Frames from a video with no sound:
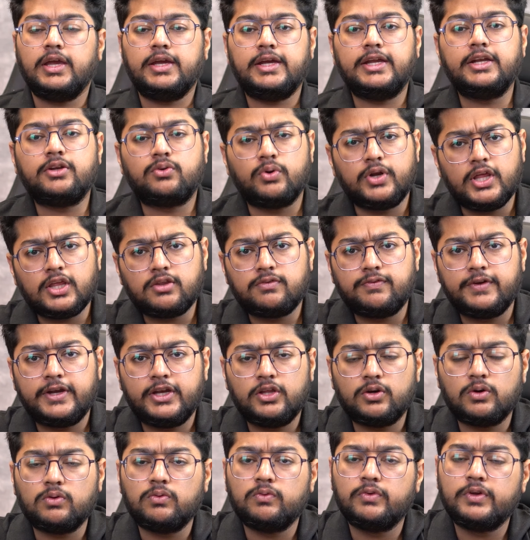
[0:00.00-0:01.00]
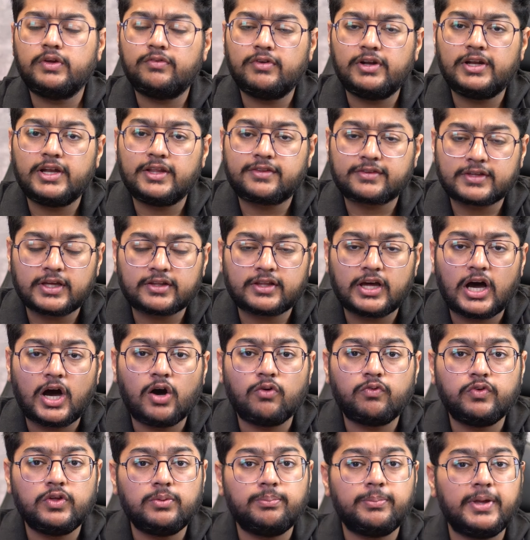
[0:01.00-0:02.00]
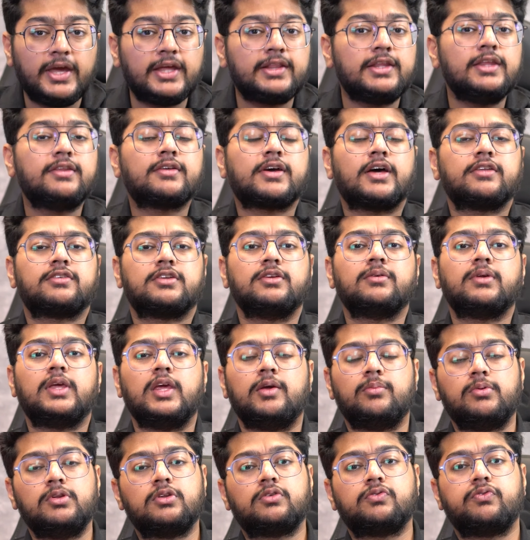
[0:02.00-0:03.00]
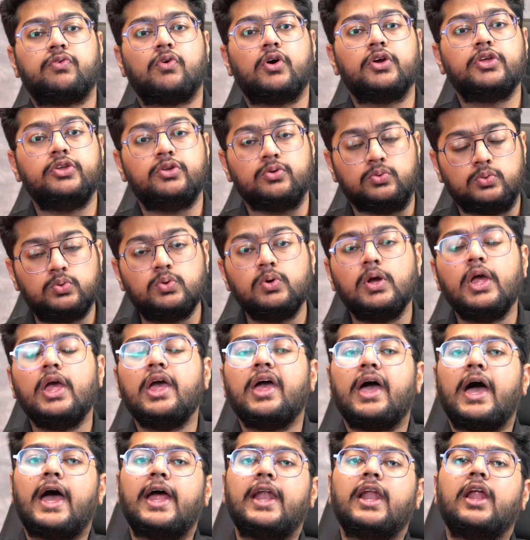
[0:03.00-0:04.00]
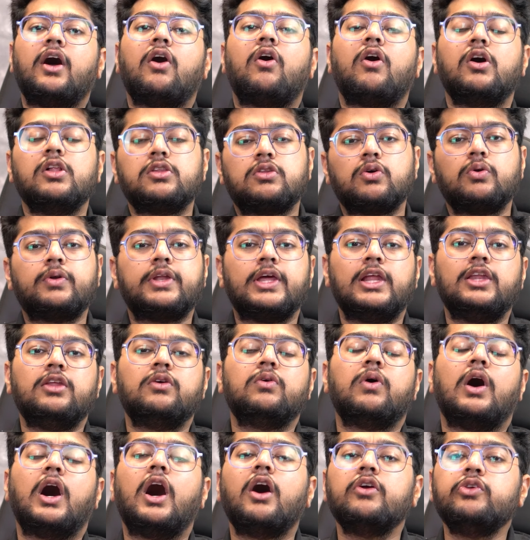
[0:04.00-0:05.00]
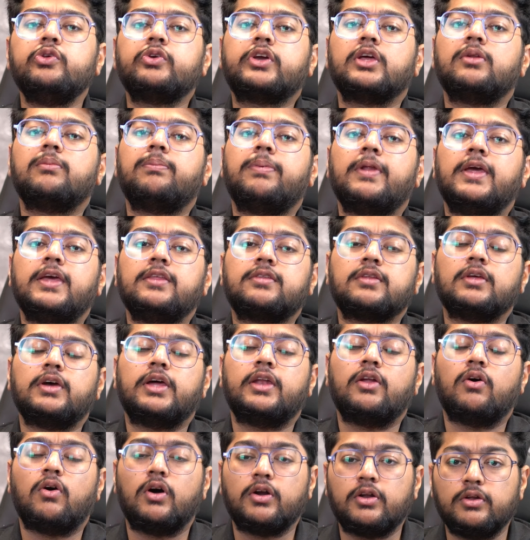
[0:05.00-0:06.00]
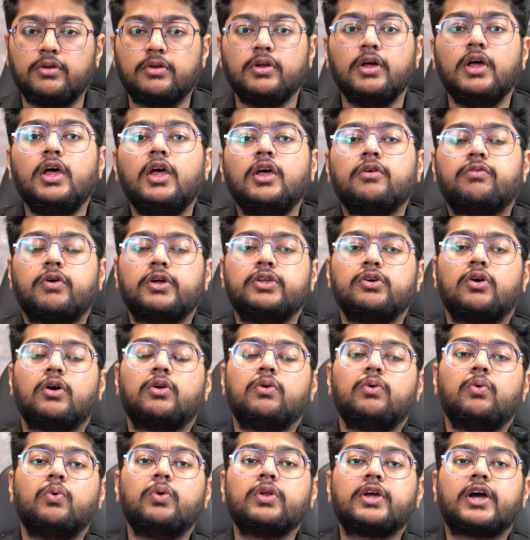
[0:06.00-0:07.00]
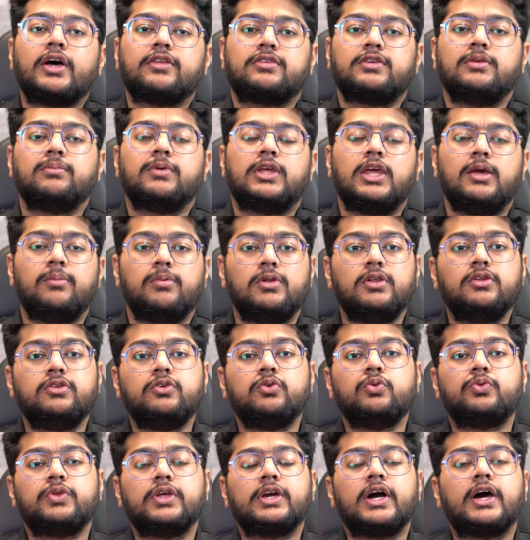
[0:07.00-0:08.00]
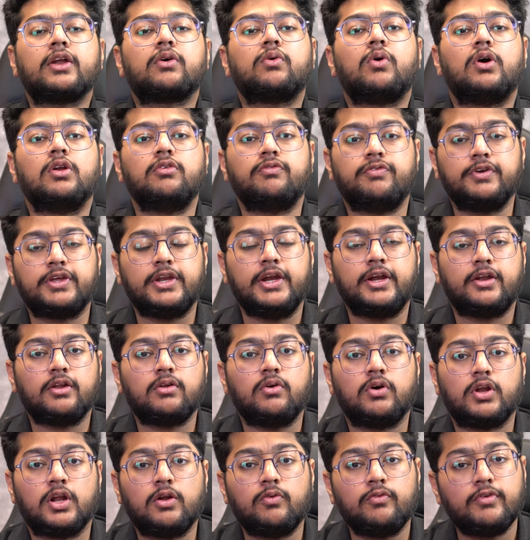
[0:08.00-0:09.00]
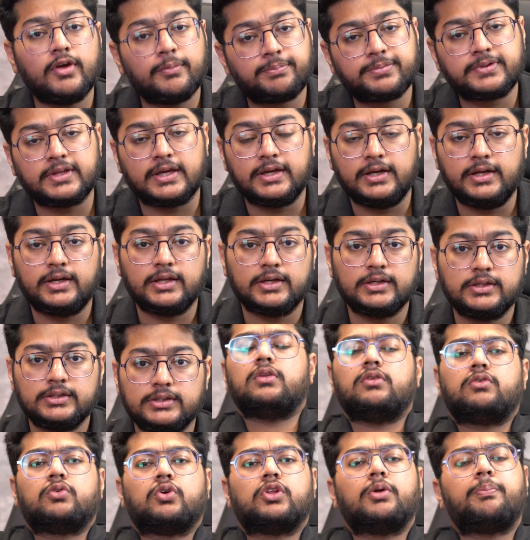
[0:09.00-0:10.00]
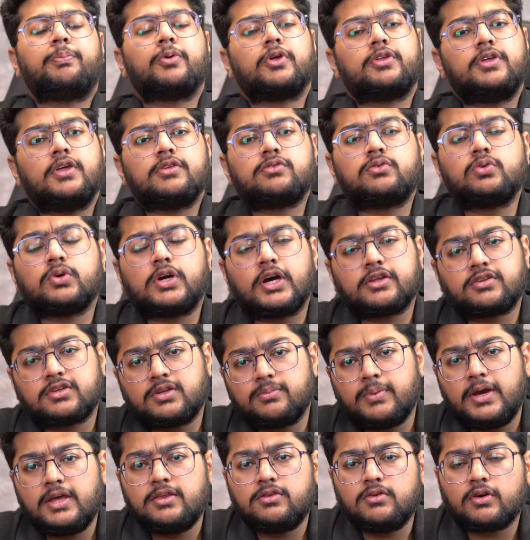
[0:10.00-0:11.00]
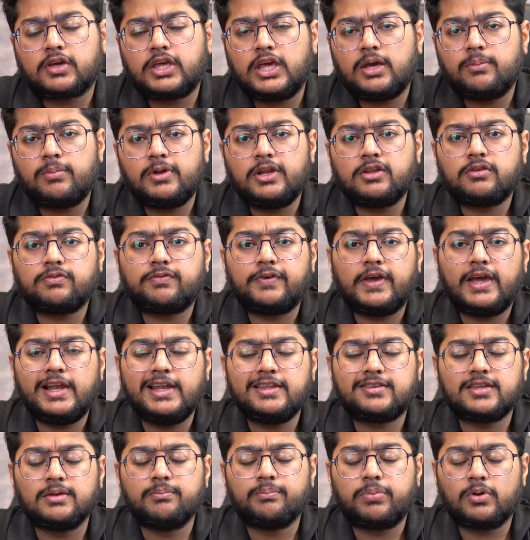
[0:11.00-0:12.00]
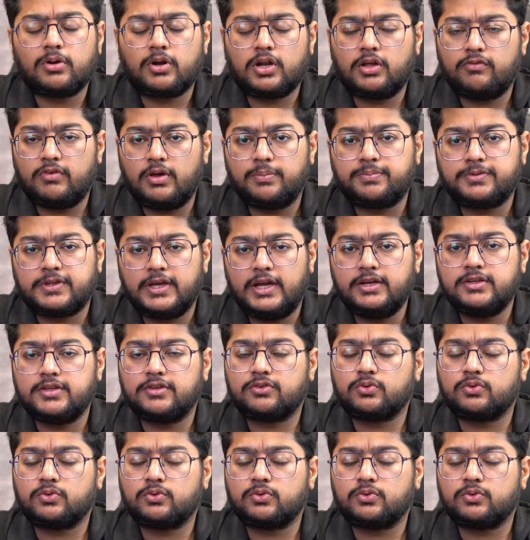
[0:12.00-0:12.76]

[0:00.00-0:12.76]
In today's video, we will discuss how we make these custom cables for you and also tell you how you can place an order for your own custom cables using our configurator on our website. So the process to customize your cable is fairly simple on our website.